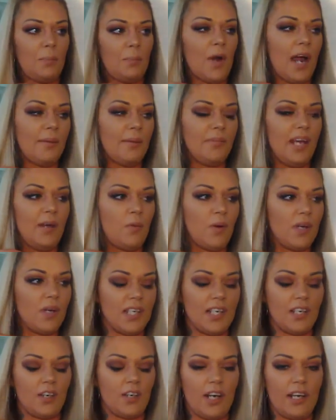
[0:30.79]
Prime Day
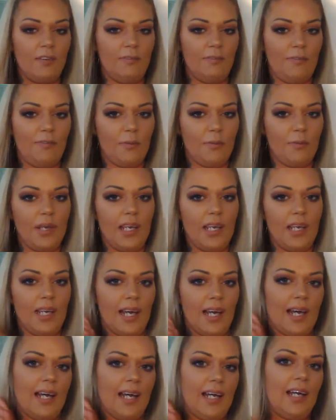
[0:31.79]
wasn't great for me.
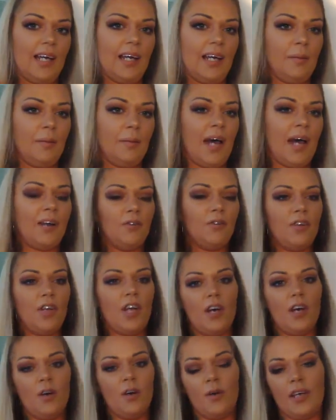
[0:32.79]
I um, I don't
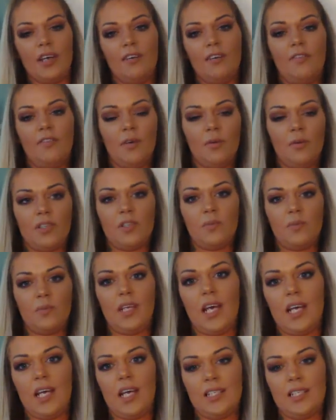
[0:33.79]
know if it was
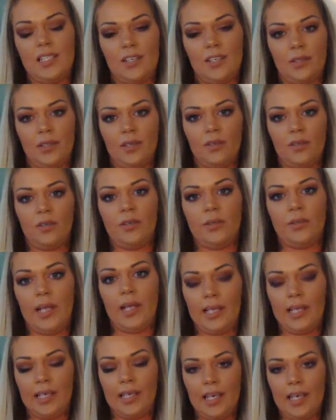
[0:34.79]
because their little
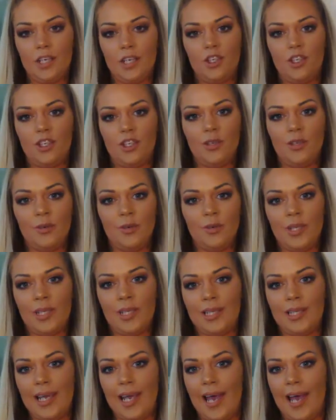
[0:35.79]
like issue
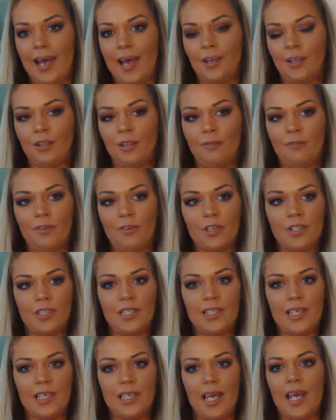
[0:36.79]
that they had on the
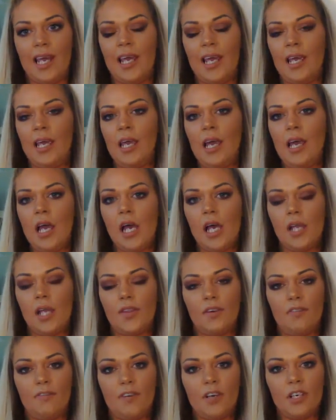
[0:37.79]
first day.
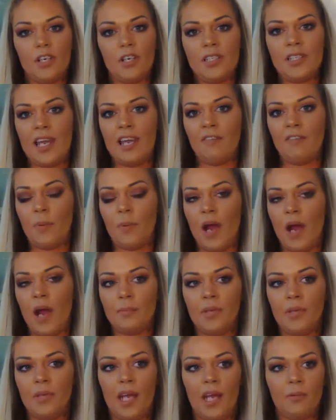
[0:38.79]
The first day of
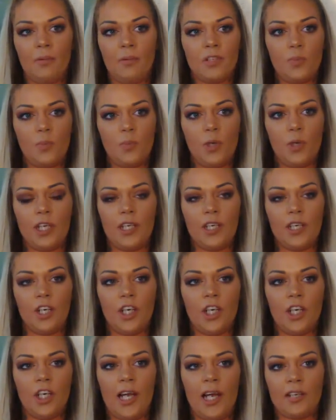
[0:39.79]
Prime Day was pretty
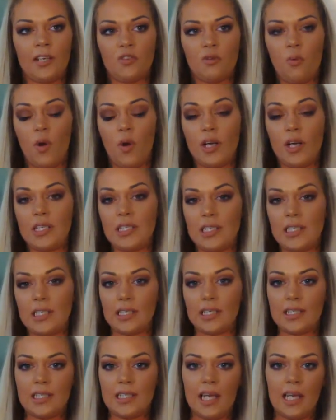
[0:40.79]
good. I had
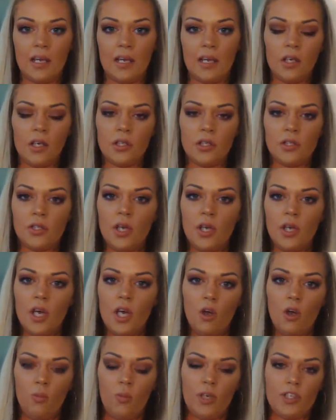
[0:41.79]
26 sales
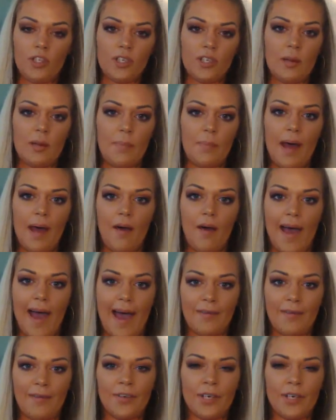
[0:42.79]
which is about
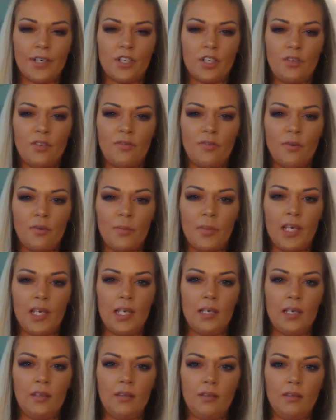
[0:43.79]
average for
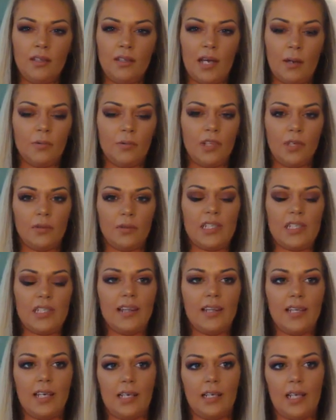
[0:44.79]
me. That there was
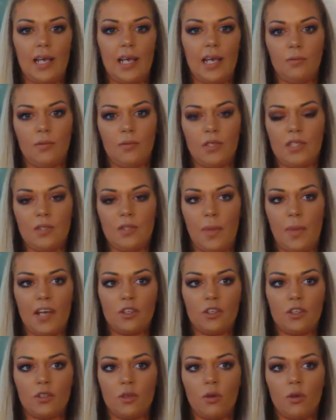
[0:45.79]
nothing that was
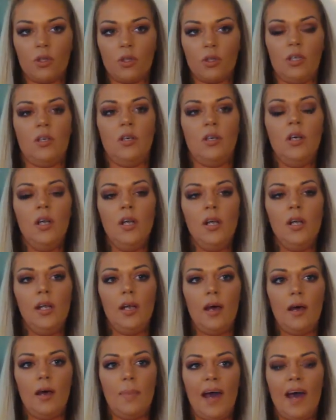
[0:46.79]
special or
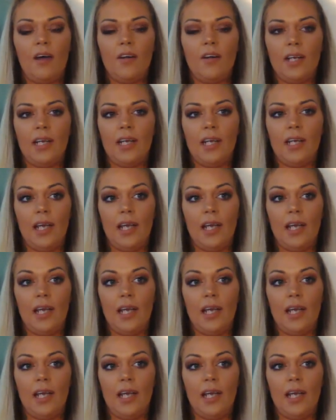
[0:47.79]
about it.